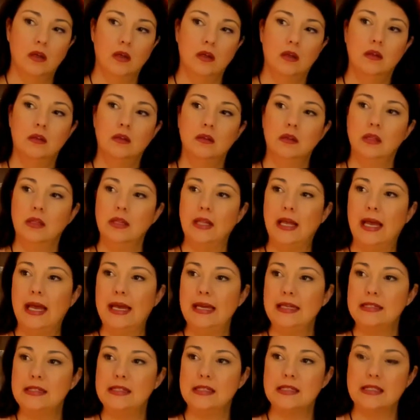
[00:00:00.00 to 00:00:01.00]

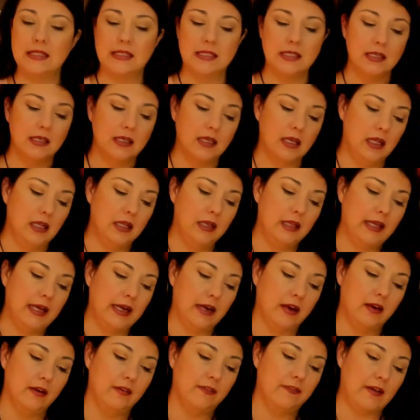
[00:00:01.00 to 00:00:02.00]
let's
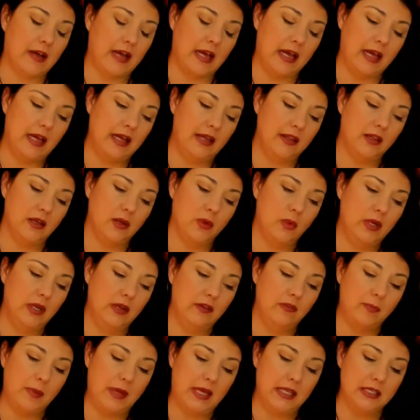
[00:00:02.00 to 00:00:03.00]
clarify the Queen
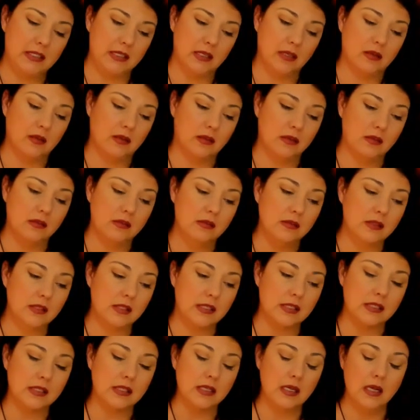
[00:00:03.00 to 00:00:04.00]
of
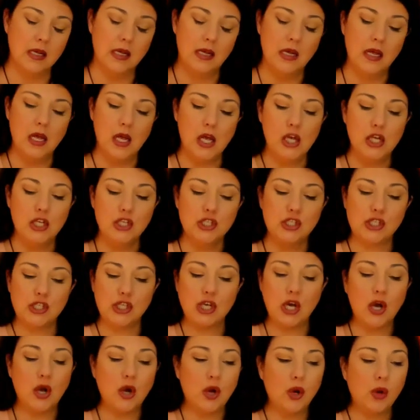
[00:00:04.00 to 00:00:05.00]
Pentacles.
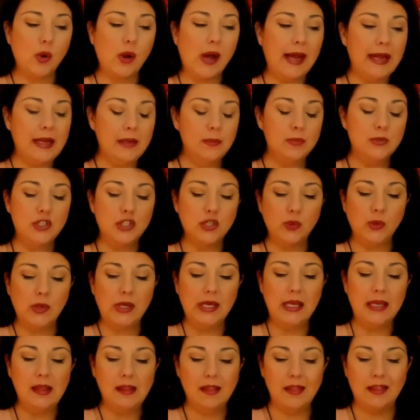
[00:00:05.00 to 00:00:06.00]
So, I'm
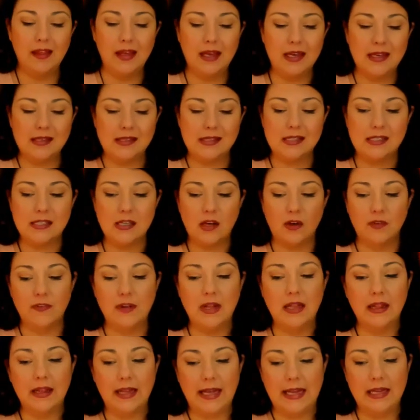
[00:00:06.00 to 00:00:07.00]
doing this
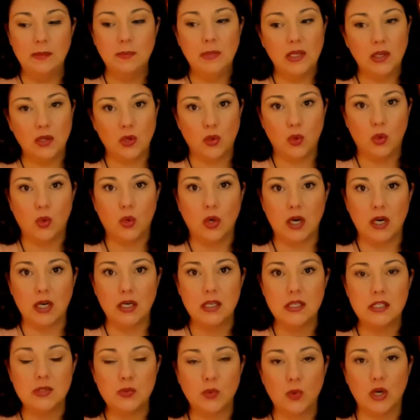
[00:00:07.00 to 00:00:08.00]
self-alignment
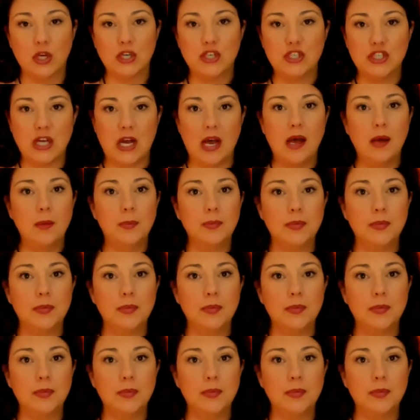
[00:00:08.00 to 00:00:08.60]
course workshop.